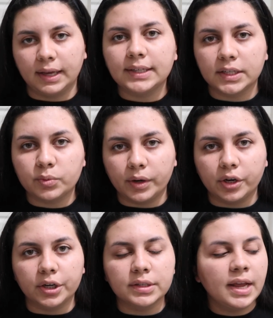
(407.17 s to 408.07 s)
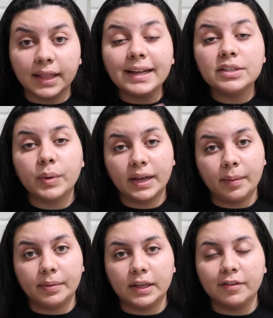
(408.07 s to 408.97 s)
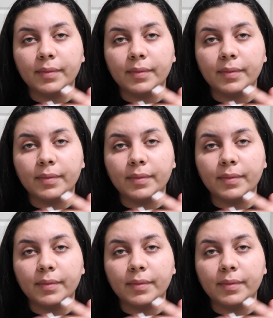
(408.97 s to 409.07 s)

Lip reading: It does wonders. Last week, I believe,